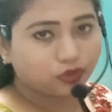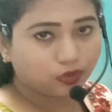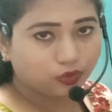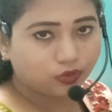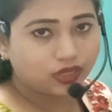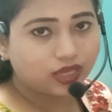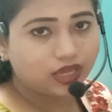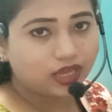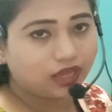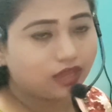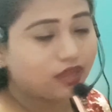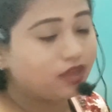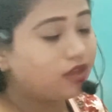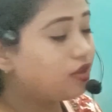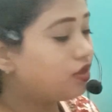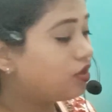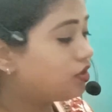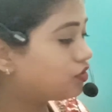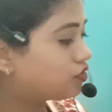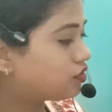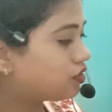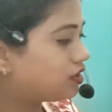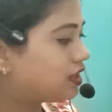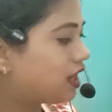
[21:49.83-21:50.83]
Okay,
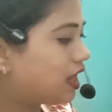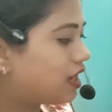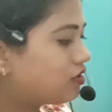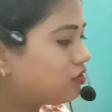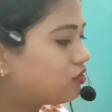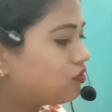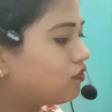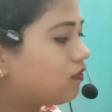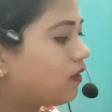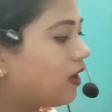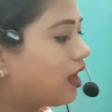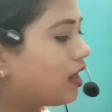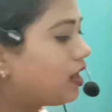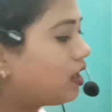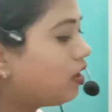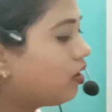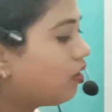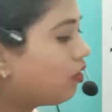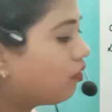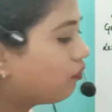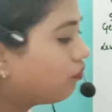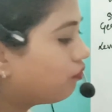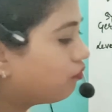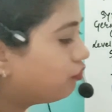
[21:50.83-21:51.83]
so that's why
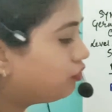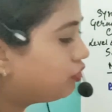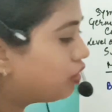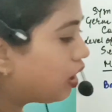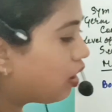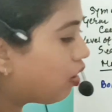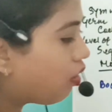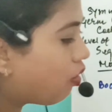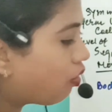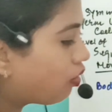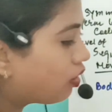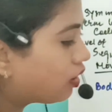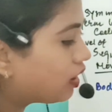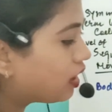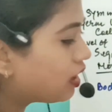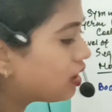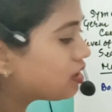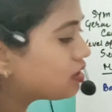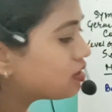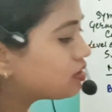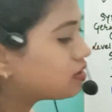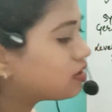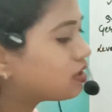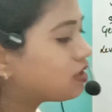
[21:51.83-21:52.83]
the
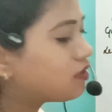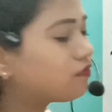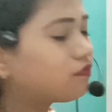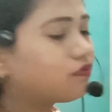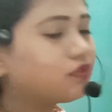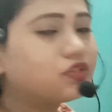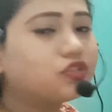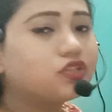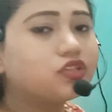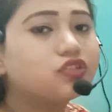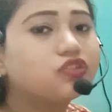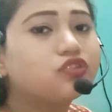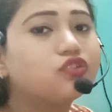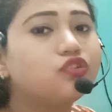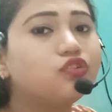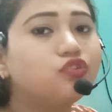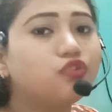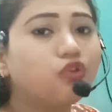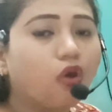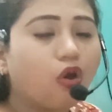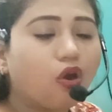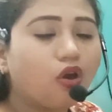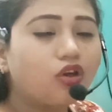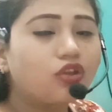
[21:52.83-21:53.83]
organism which is
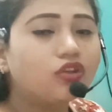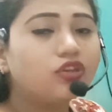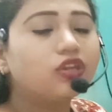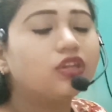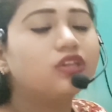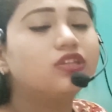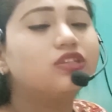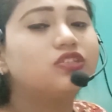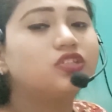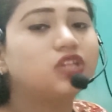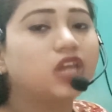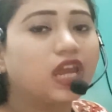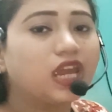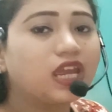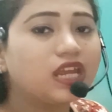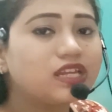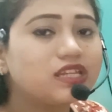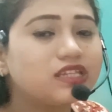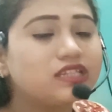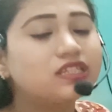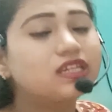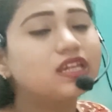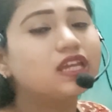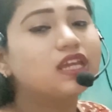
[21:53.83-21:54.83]
not
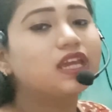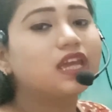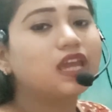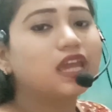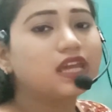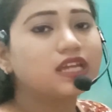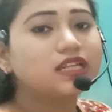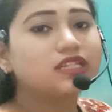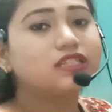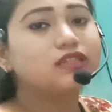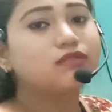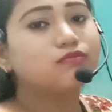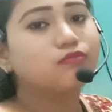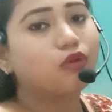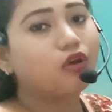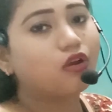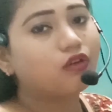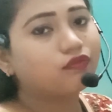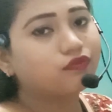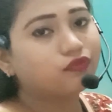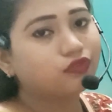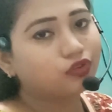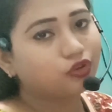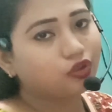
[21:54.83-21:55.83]
changing its
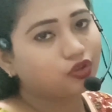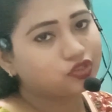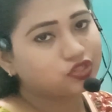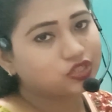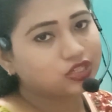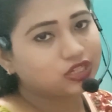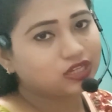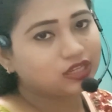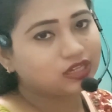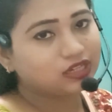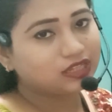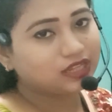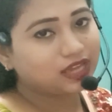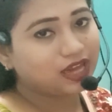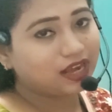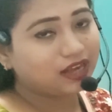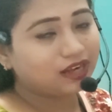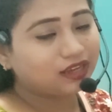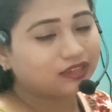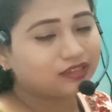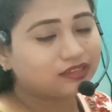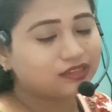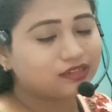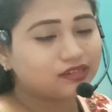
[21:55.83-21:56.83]
morphological
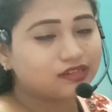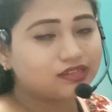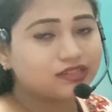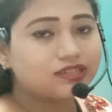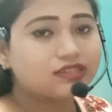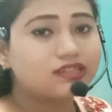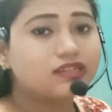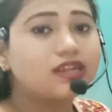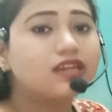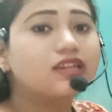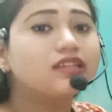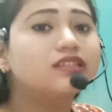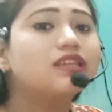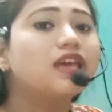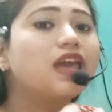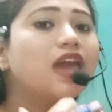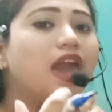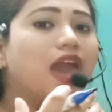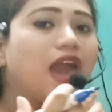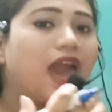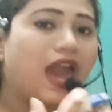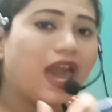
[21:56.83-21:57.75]
characteristics